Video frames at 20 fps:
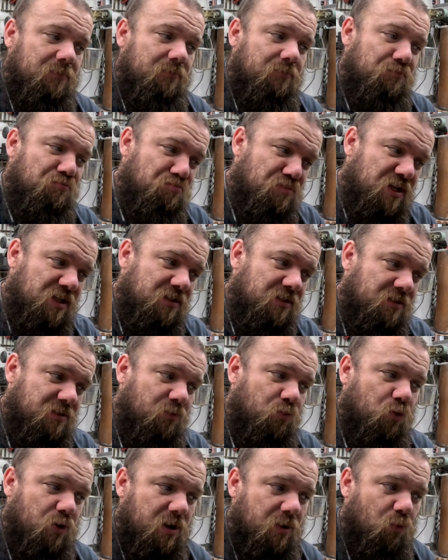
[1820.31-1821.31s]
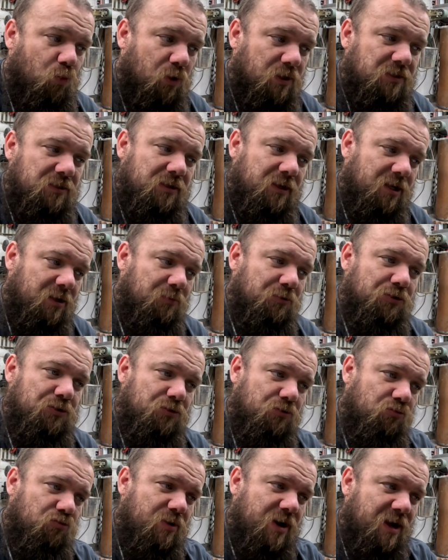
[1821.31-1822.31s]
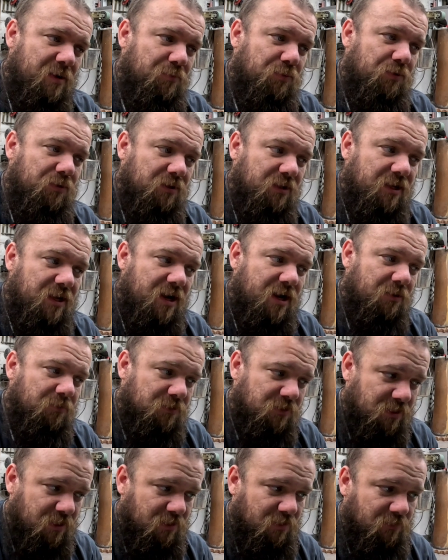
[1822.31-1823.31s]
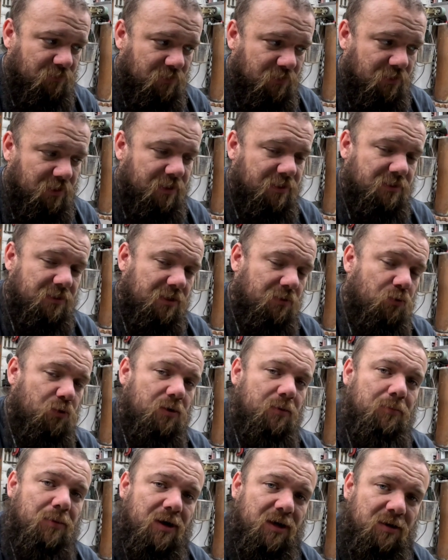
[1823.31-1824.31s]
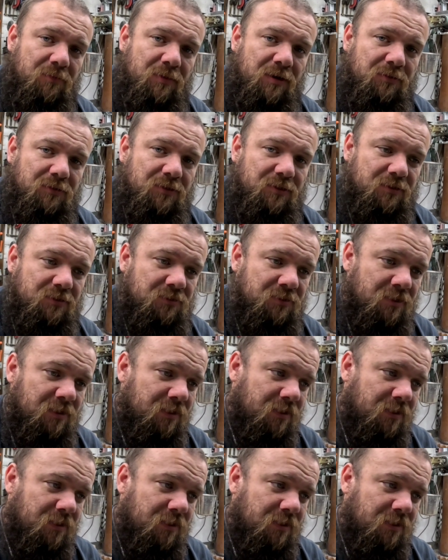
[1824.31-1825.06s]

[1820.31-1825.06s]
miss and where I wasn't able to wrap the outside of it, like say where a body mount is,